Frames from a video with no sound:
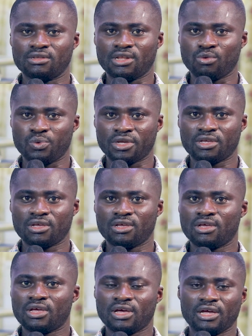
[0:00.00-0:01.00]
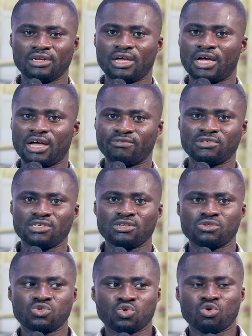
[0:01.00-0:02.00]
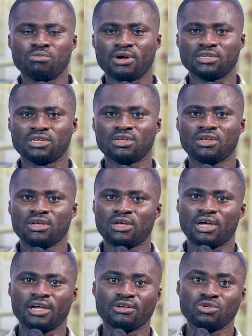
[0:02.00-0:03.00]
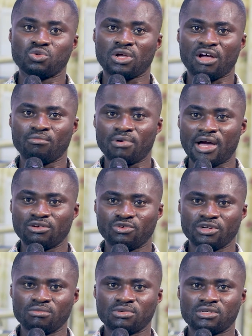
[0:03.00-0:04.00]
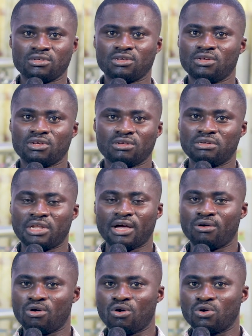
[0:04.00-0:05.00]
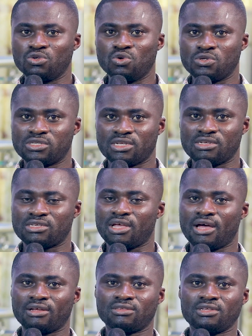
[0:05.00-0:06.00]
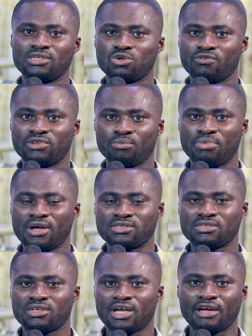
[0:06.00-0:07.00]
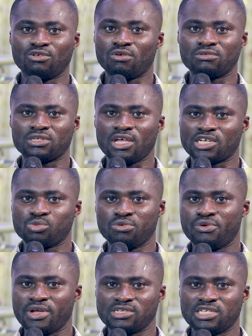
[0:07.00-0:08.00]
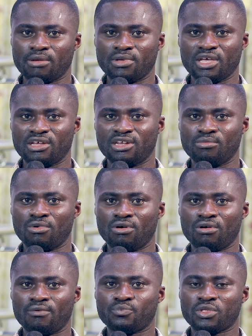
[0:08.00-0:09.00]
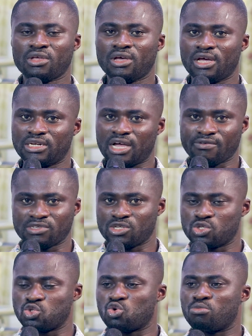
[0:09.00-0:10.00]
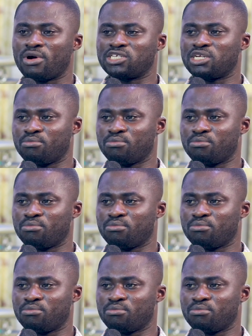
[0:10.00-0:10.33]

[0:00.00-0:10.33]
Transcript: a week, and I have seen so much. I used to have bad dreams. Now all those things are things of the past. I don't experience them anymore, and have seen so much